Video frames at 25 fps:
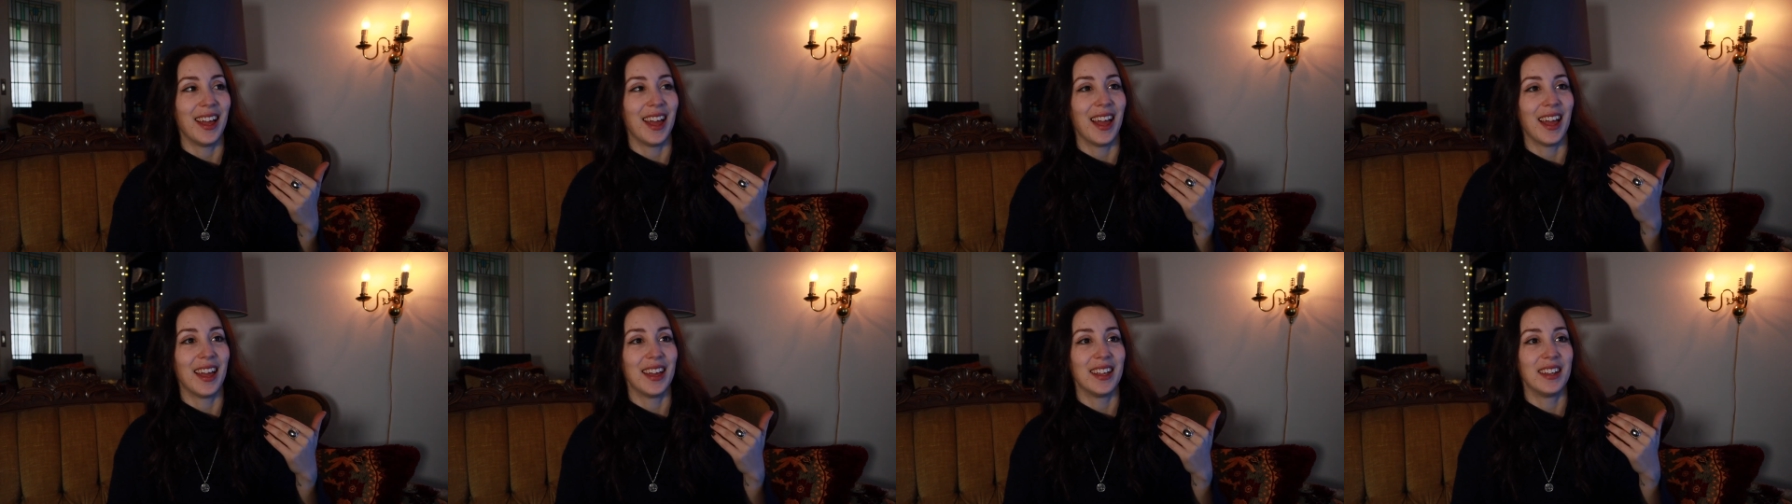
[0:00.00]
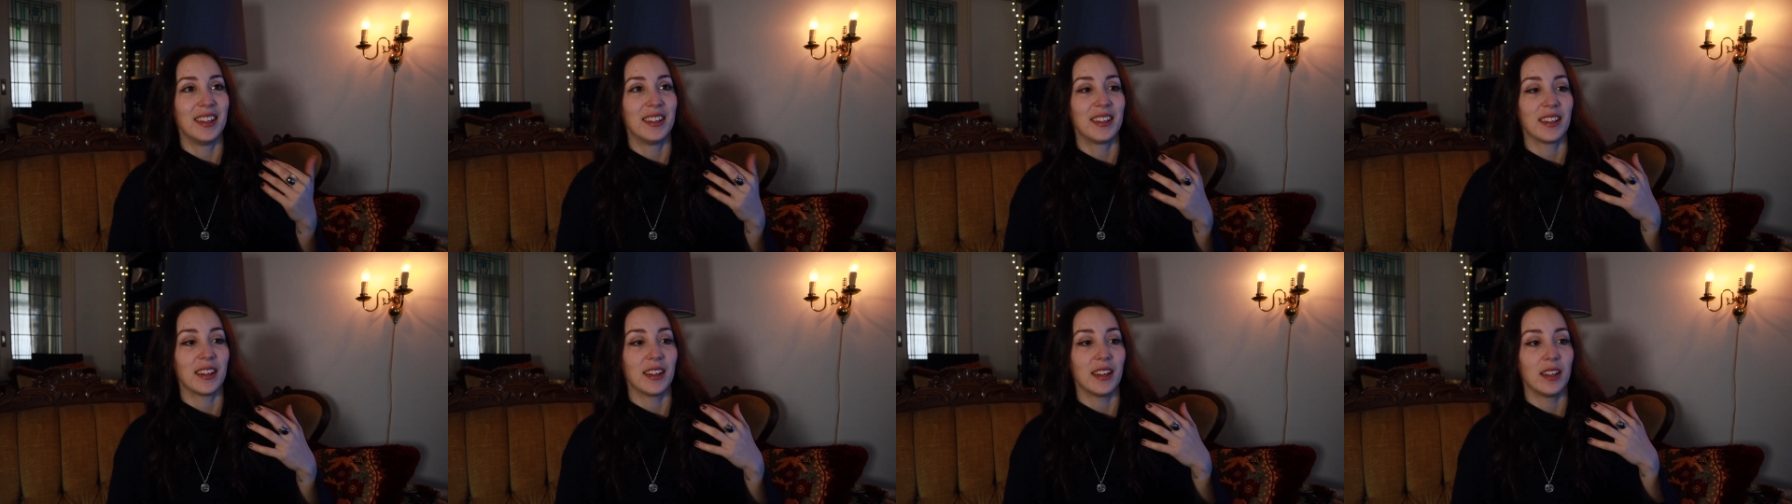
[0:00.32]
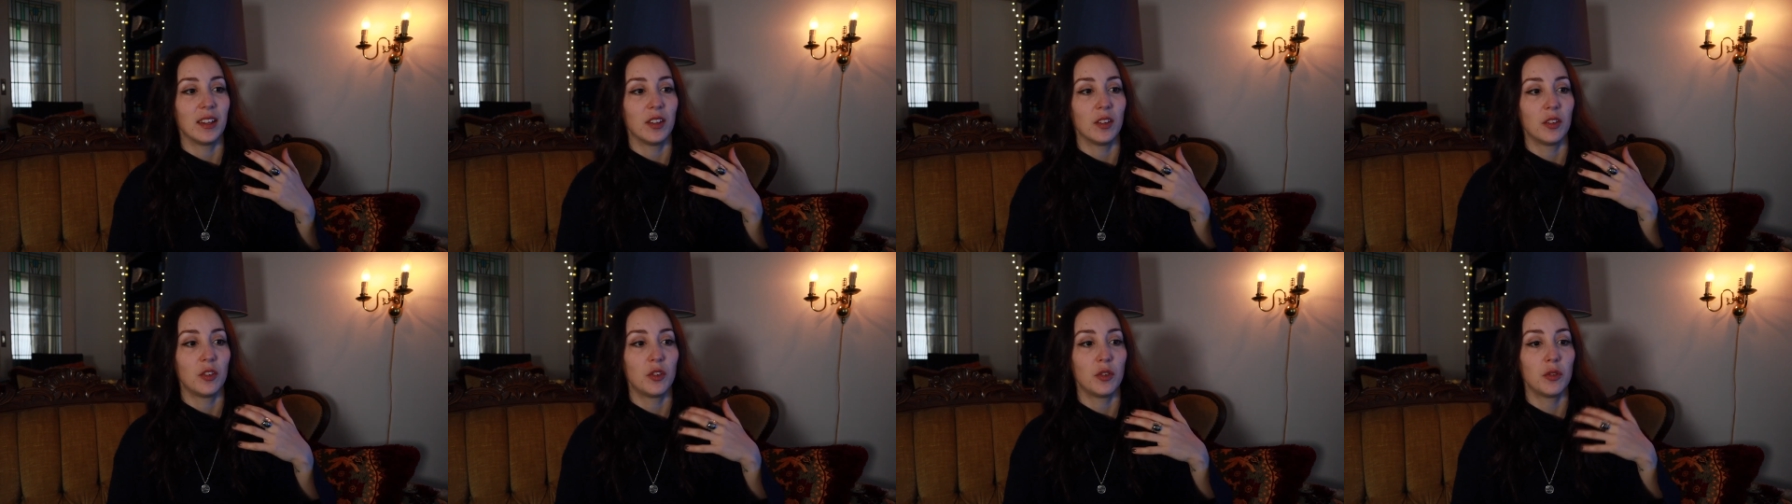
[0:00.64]
And
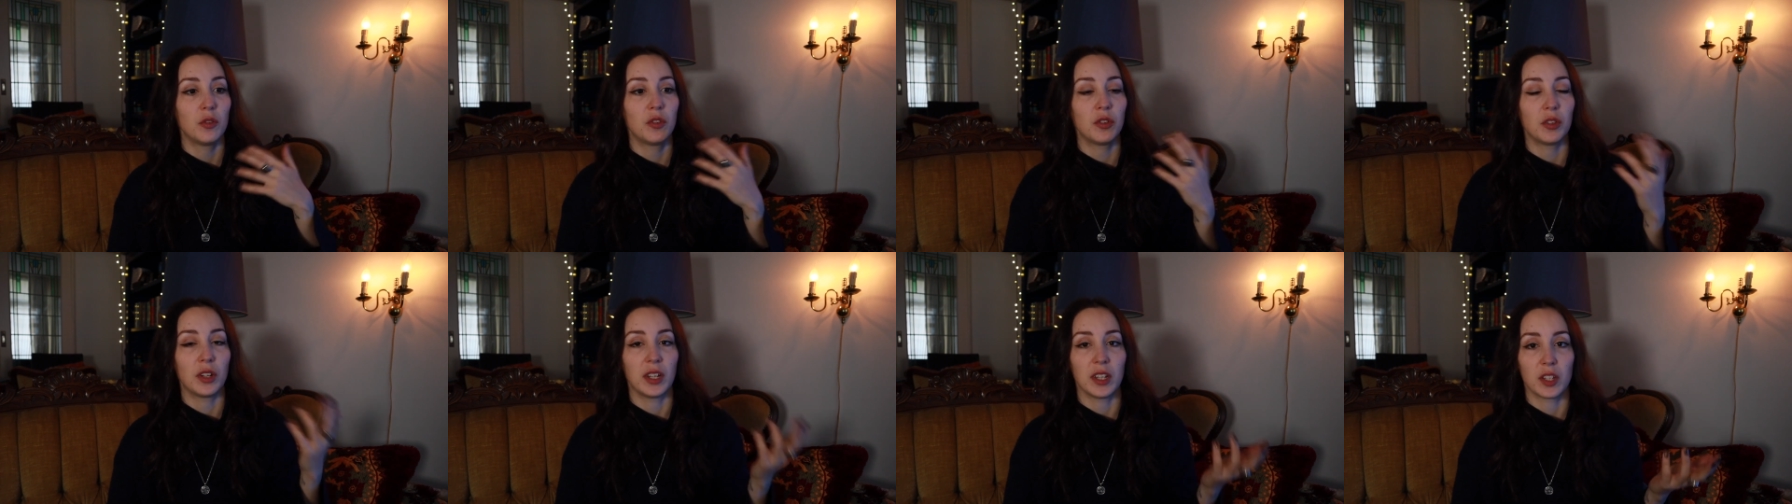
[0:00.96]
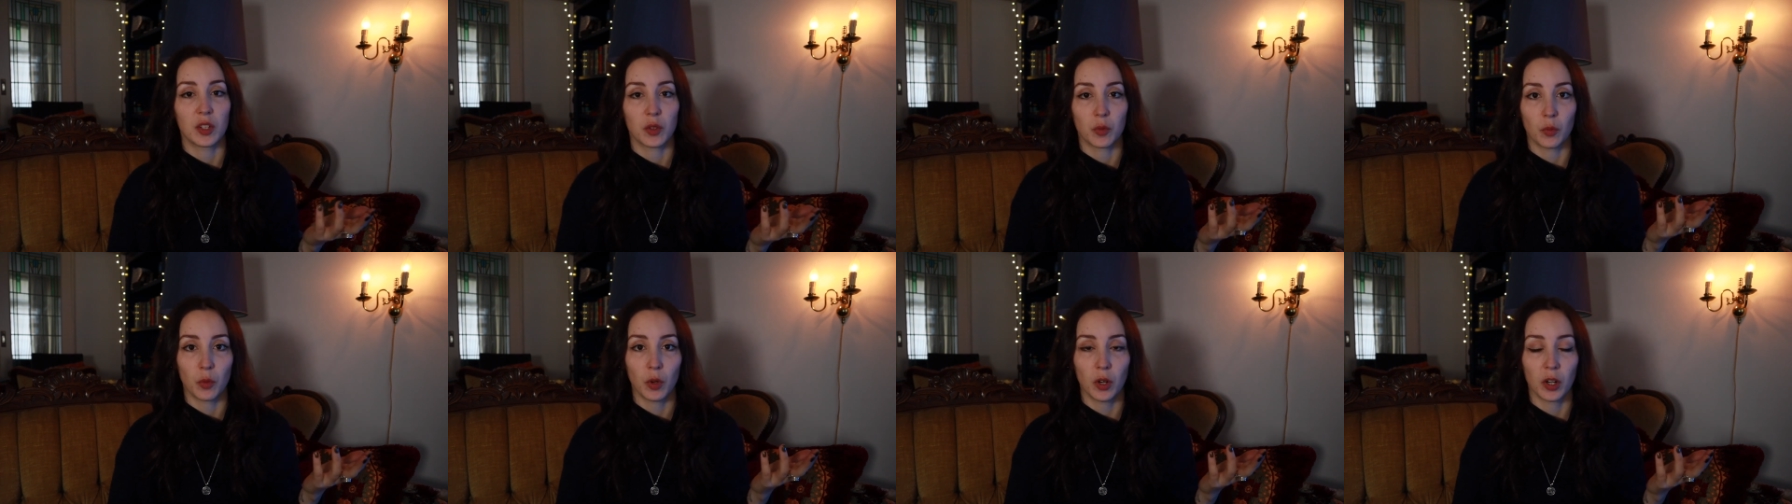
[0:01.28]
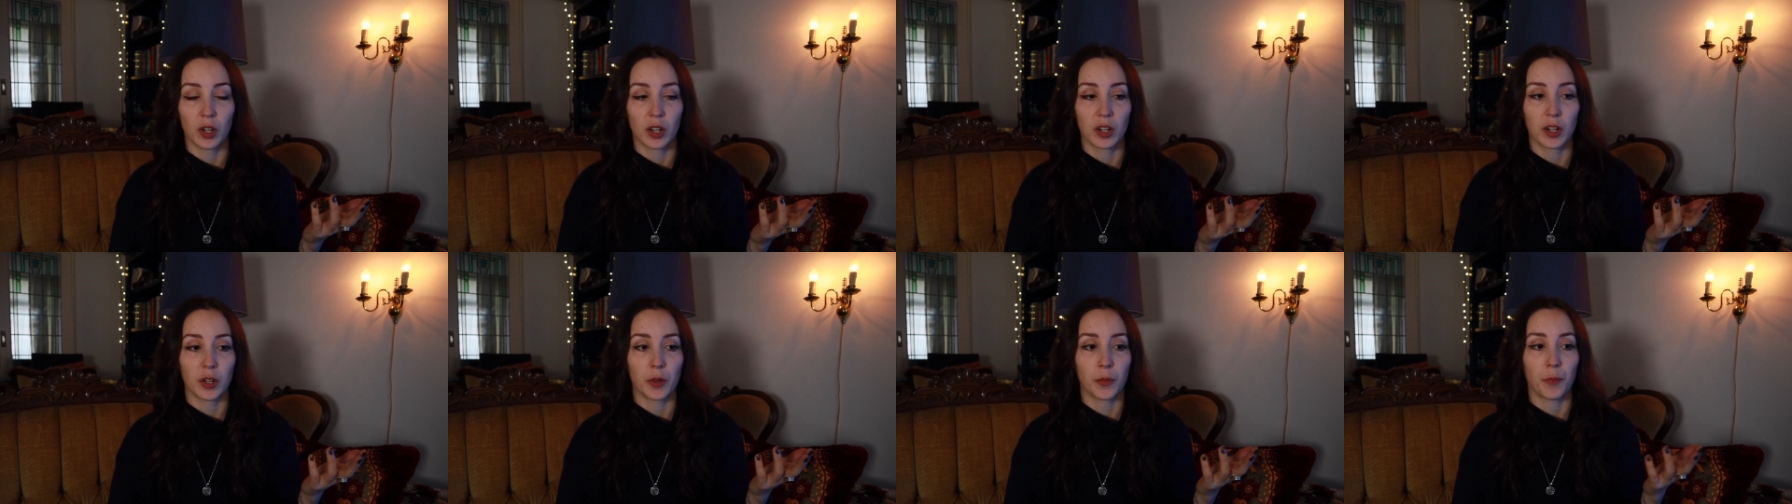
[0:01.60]
due to his
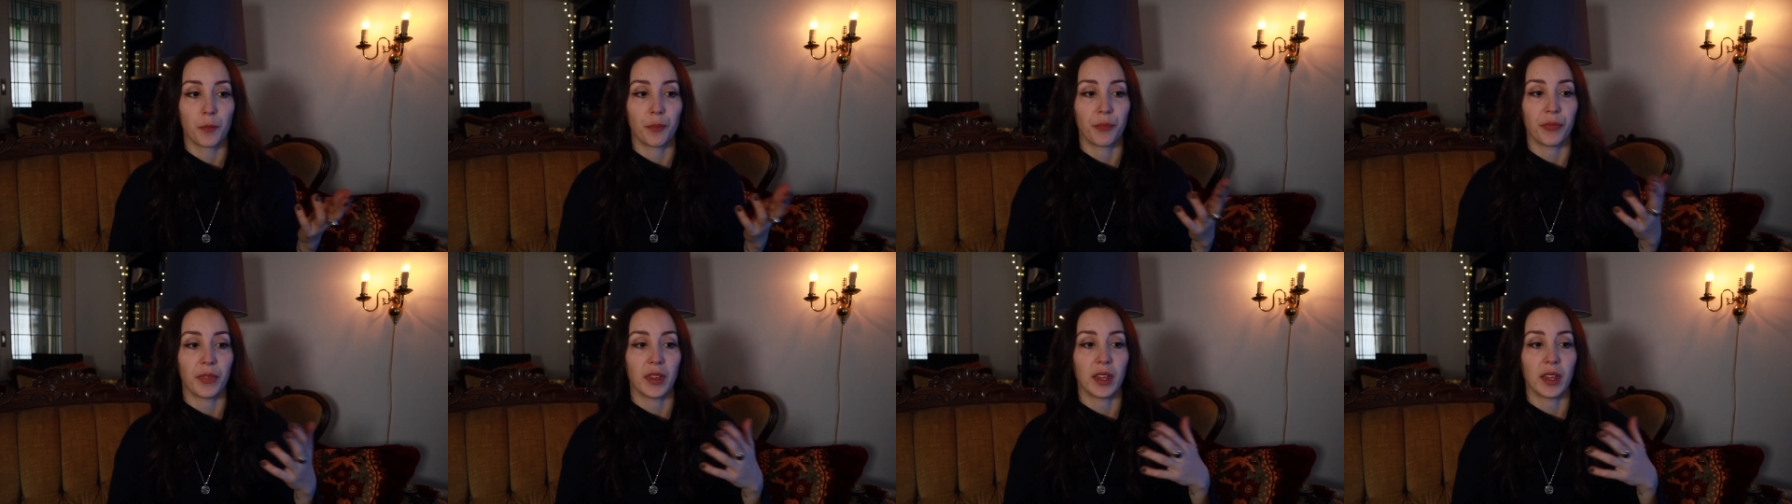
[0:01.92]
work,